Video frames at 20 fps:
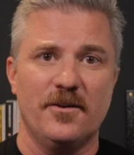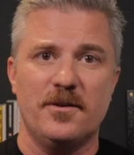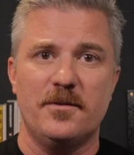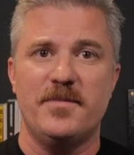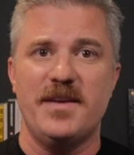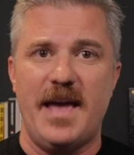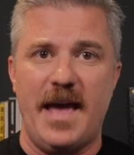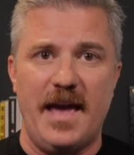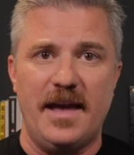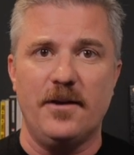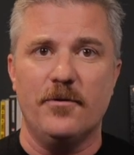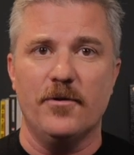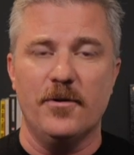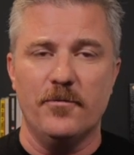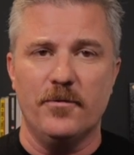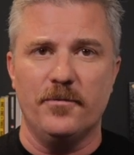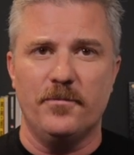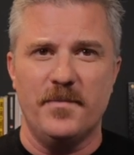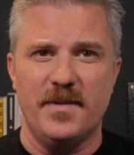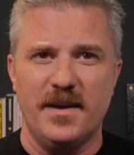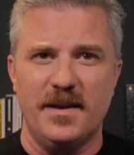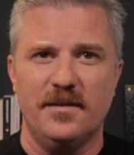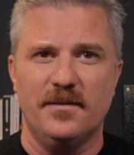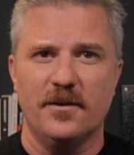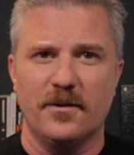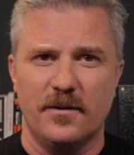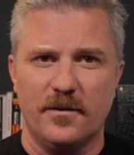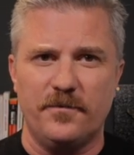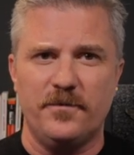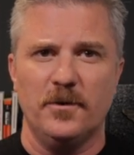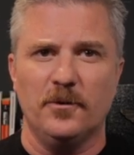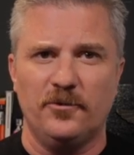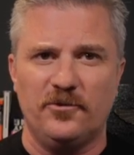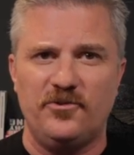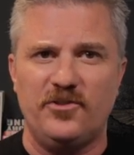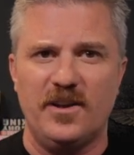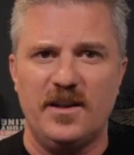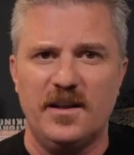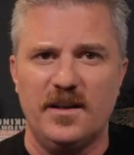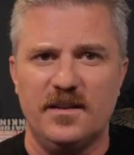they're going to be angry with me and they're going to feel
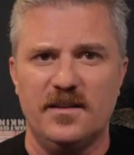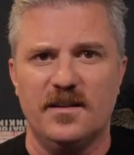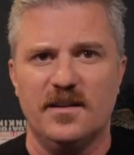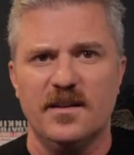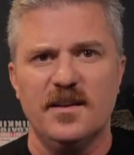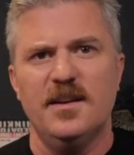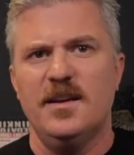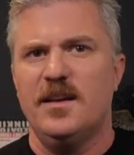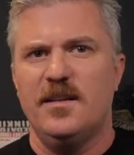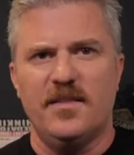cheated and